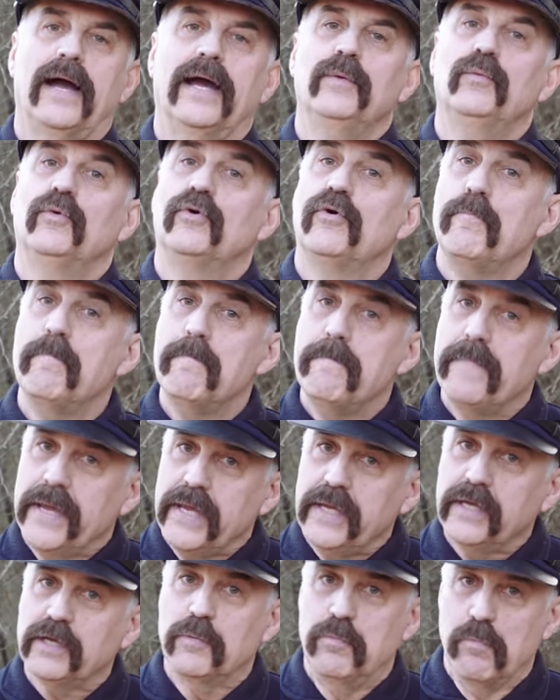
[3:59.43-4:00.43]
I will
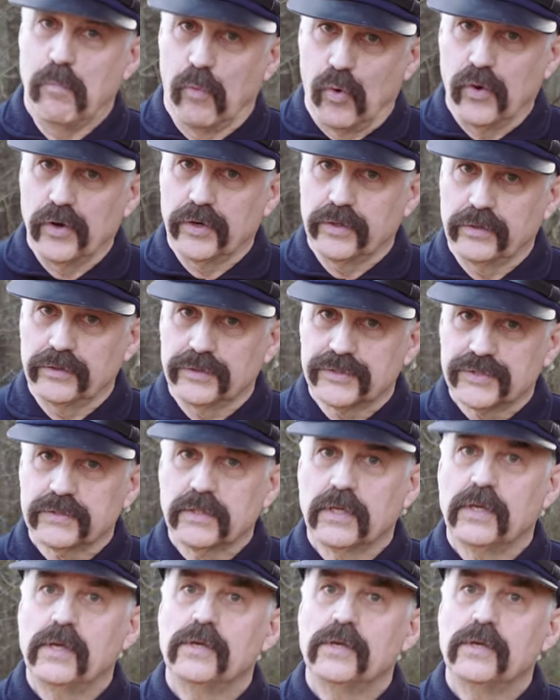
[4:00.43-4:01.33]
make mortars.